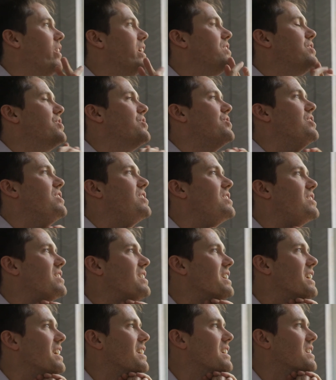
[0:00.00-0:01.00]
It's just
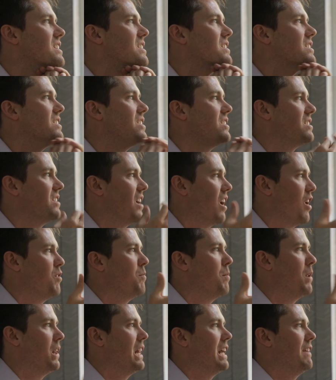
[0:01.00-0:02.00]
that it's just
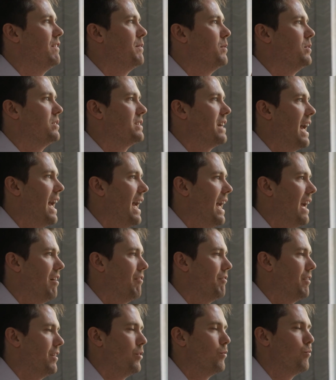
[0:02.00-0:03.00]
unbelievable to
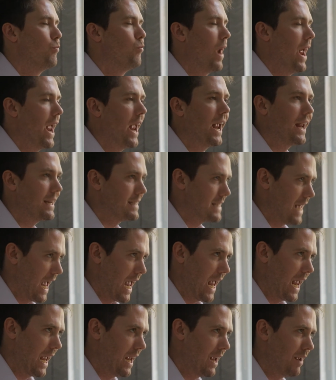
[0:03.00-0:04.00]
have an
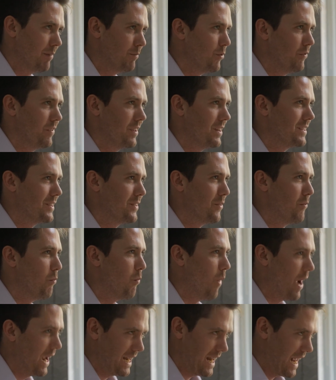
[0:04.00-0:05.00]
orangutan move into the
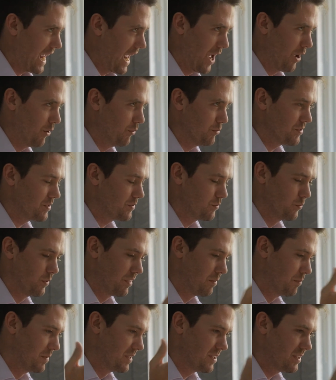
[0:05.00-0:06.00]
White House
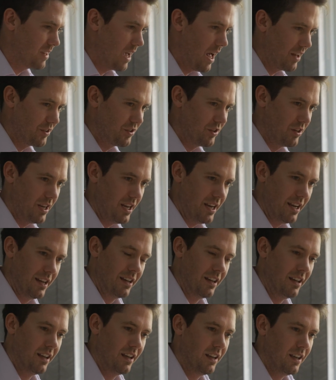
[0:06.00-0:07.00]
with misogyny
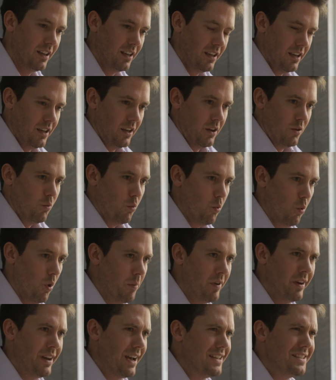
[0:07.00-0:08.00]
and
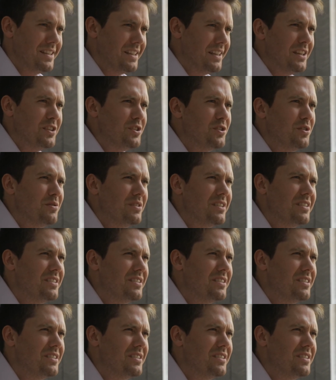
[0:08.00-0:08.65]
womanizing issues.